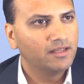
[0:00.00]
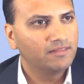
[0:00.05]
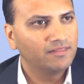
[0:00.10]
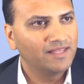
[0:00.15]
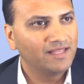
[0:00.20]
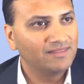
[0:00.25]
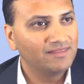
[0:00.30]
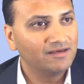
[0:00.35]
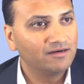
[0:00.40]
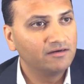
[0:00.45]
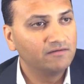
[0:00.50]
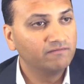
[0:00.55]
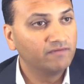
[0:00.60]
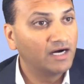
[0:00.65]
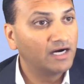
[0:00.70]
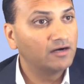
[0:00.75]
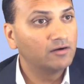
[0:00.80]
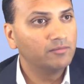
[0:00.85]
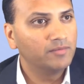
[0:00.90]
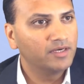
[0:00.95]
that their
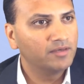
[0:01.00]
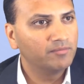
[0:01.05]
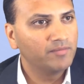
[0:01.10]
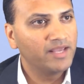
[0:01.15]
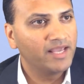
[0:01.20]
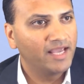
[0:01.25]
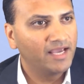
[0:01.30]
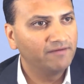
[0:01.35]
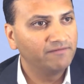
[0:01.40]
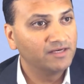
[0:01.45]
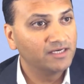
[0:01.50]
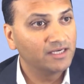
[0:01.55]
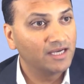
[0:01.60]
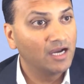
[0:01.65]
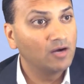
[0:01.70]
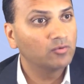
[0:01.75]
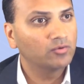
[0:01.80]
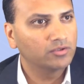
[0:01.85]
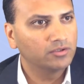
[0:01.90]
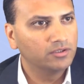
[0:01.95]
environment may have
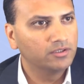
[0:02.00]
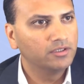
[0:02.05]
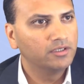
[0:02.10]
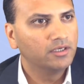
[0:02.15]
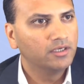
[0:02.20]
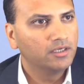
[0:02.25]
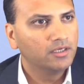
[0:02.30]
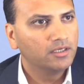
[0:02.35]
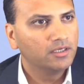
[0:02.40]
encountered,